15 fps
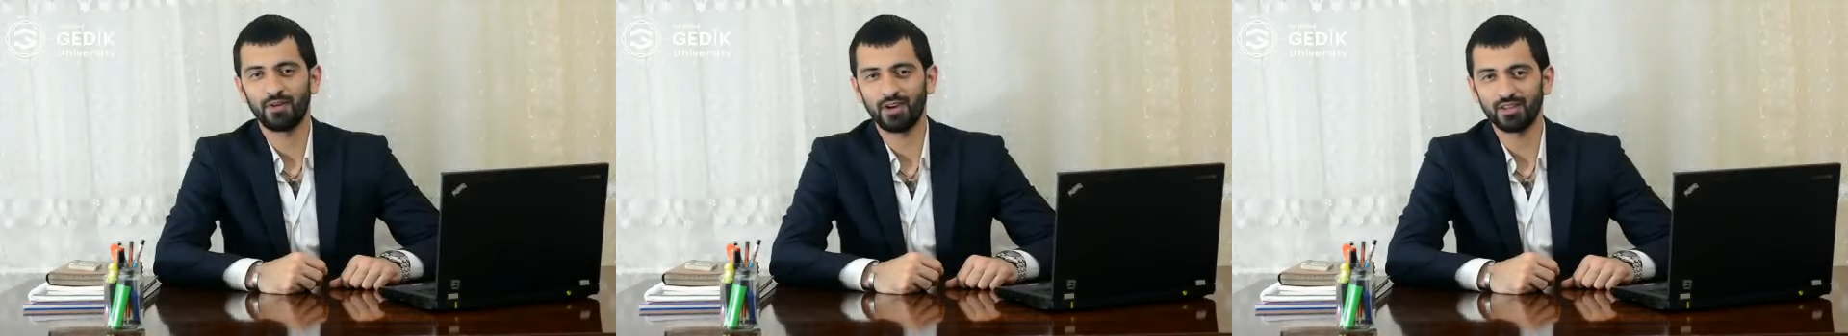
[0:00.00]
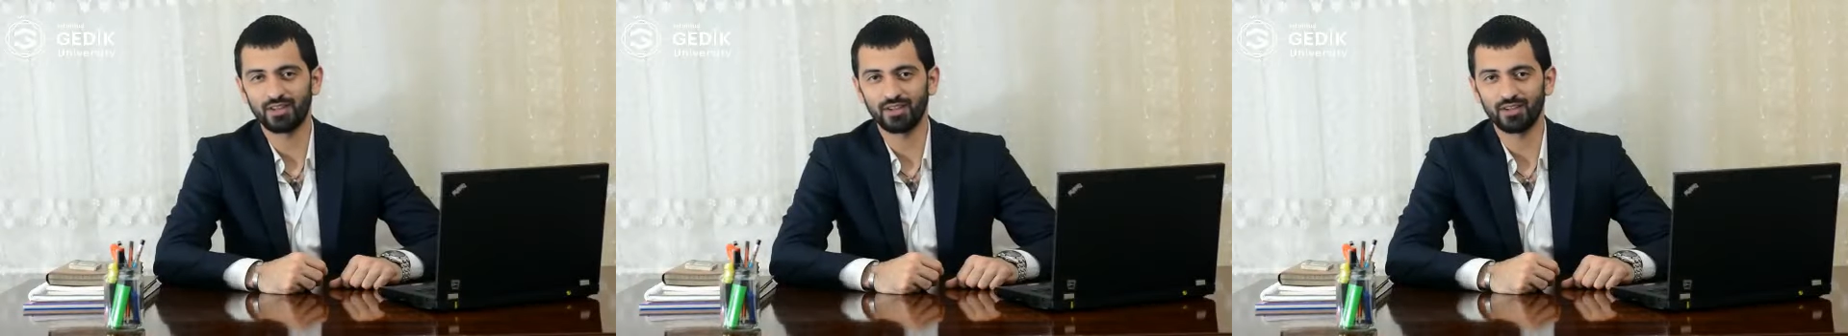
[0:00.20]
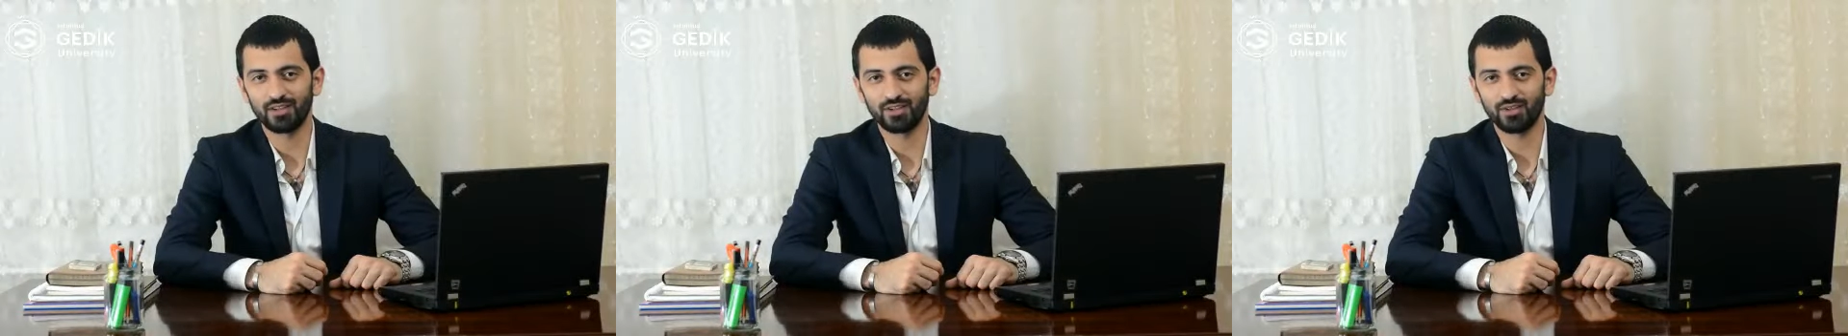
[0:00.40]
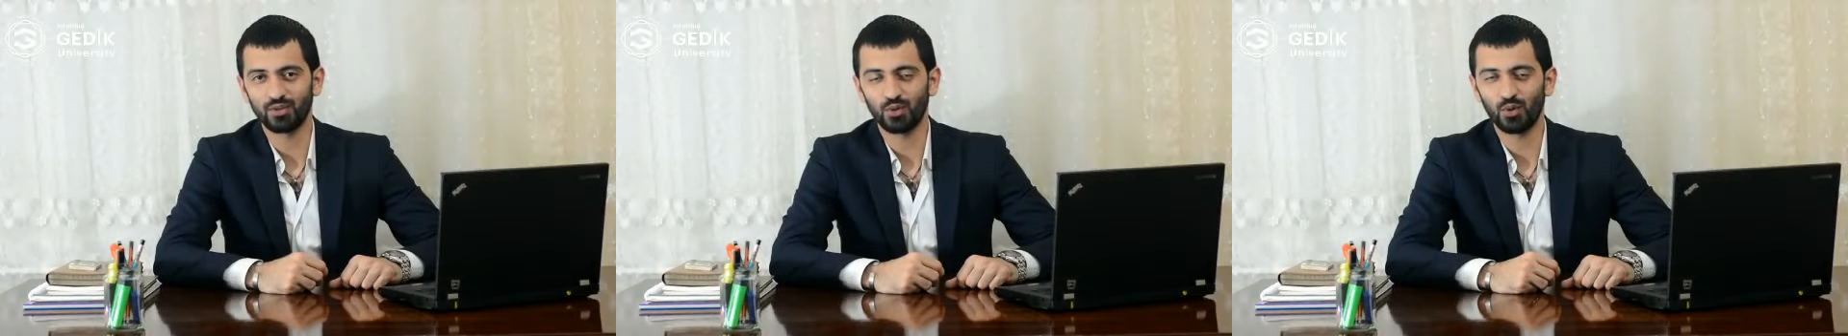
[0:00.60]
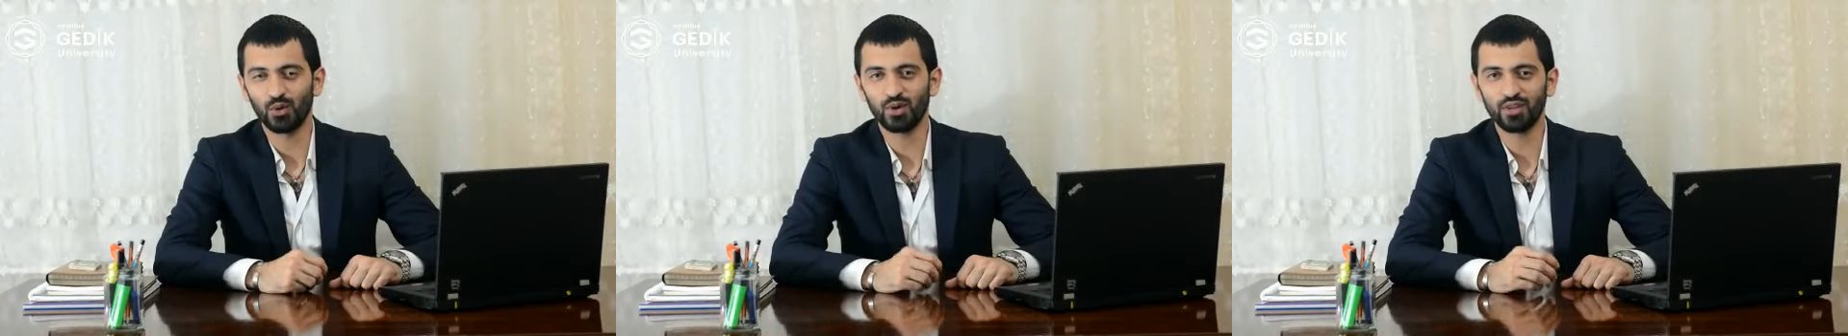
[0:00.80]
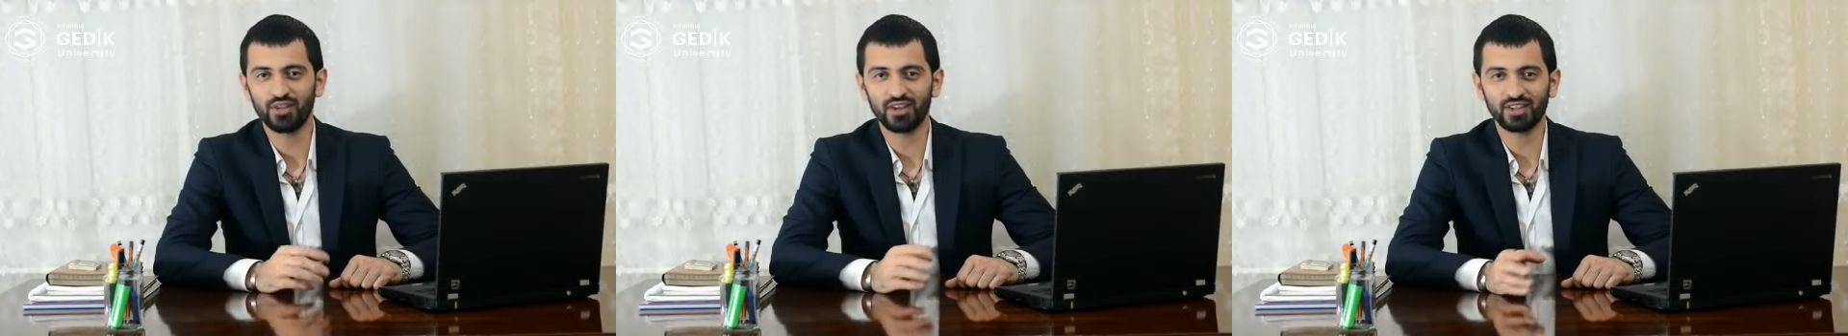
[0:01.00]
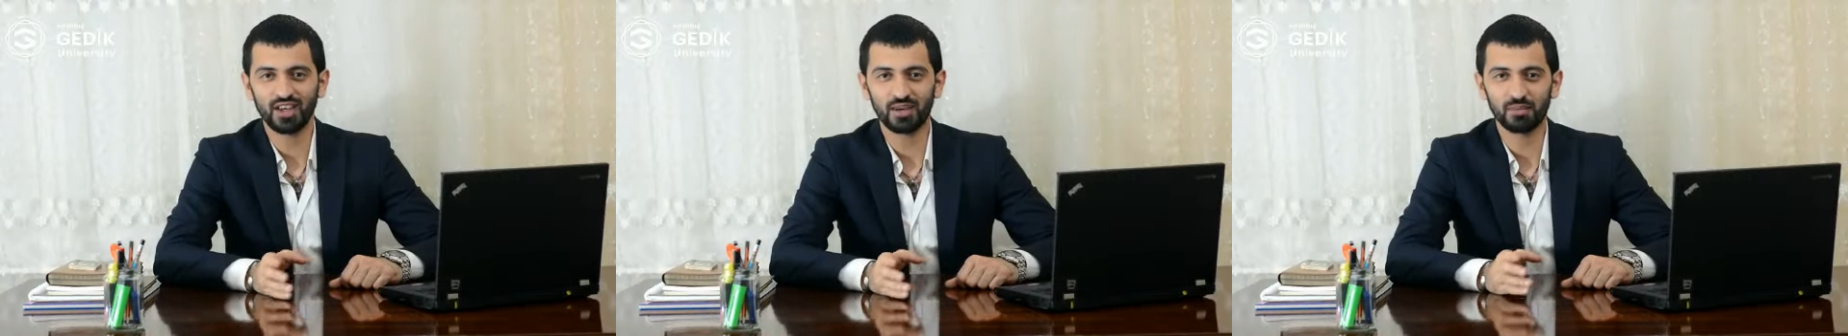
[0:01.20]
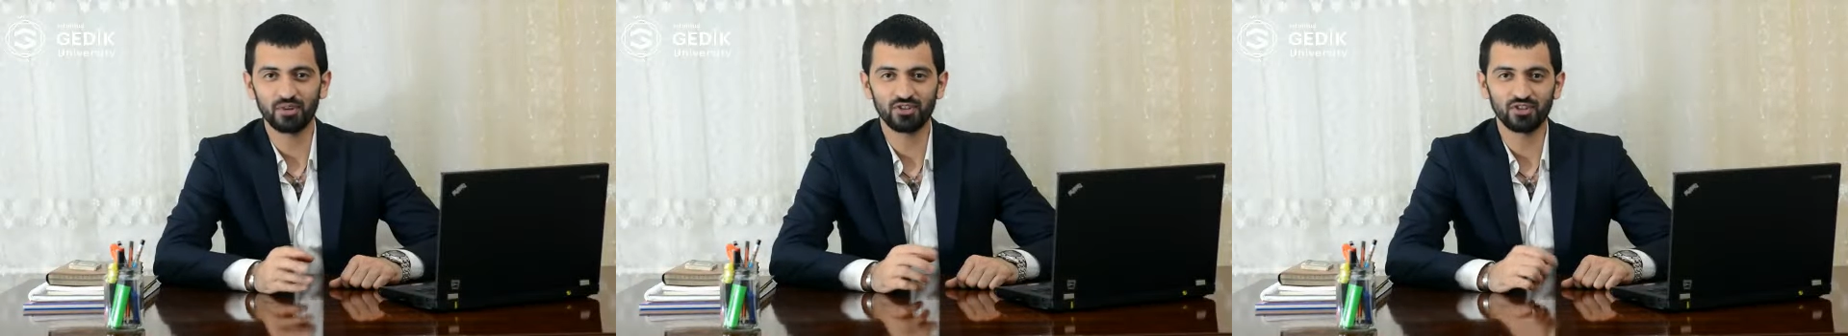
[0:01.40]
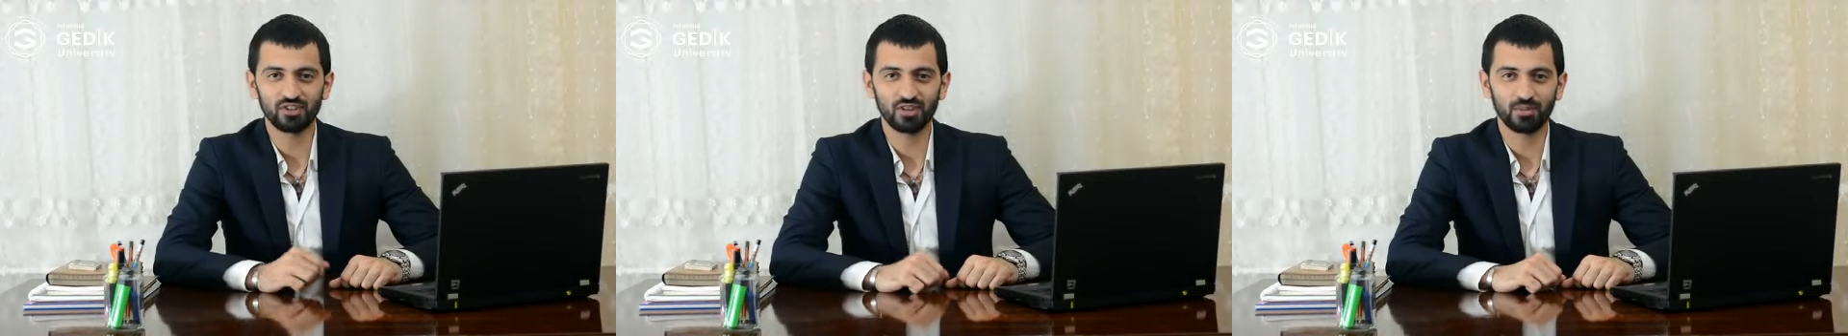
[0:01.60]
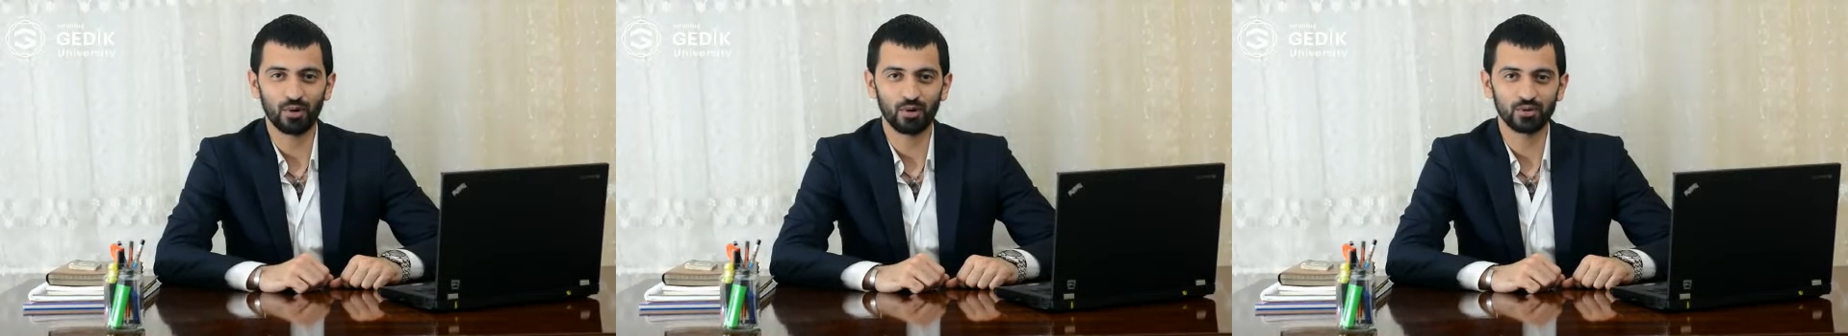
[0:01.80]
Finally, all that I
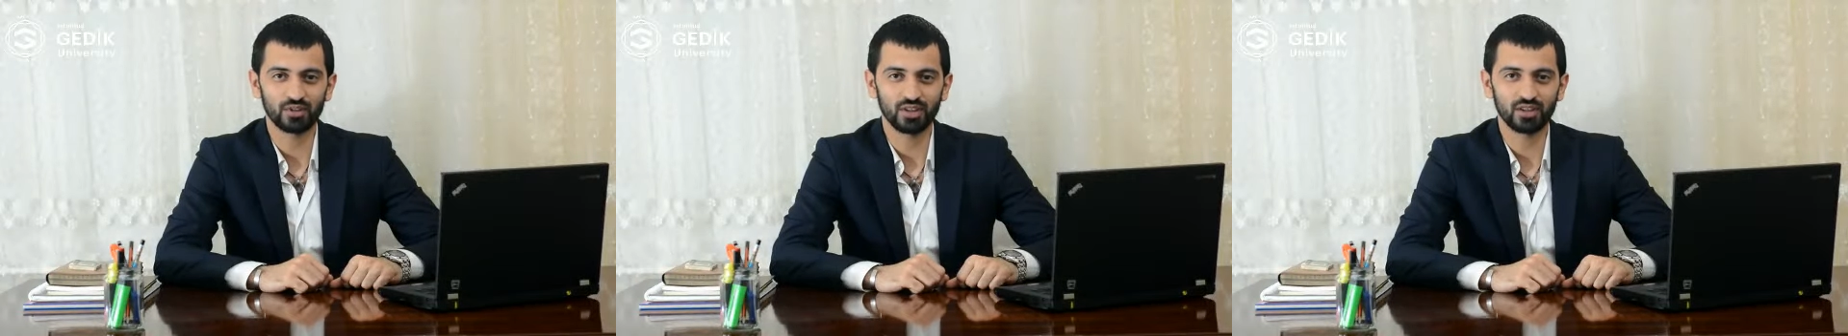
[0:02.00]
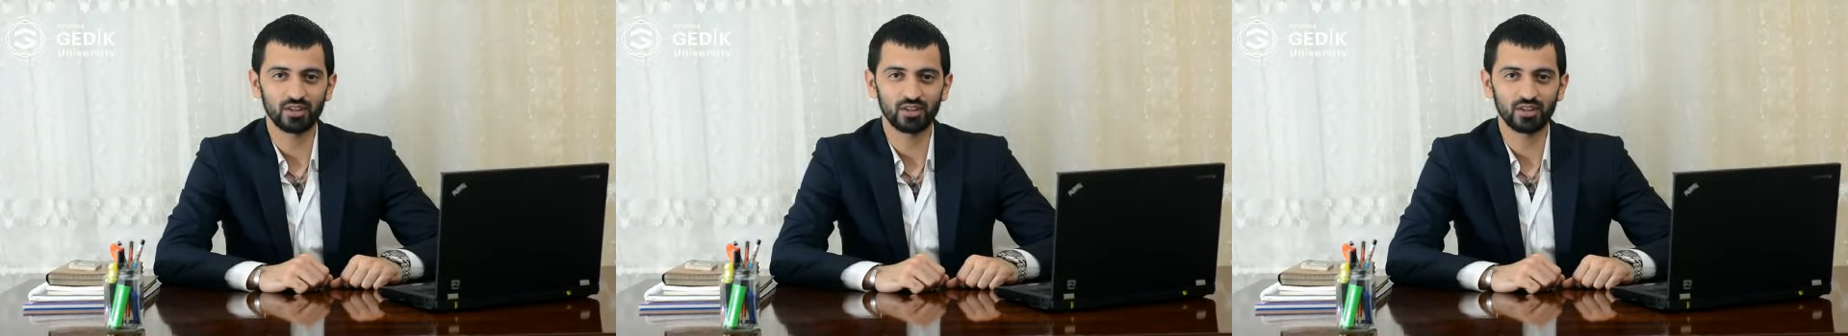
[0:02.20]
mentioned about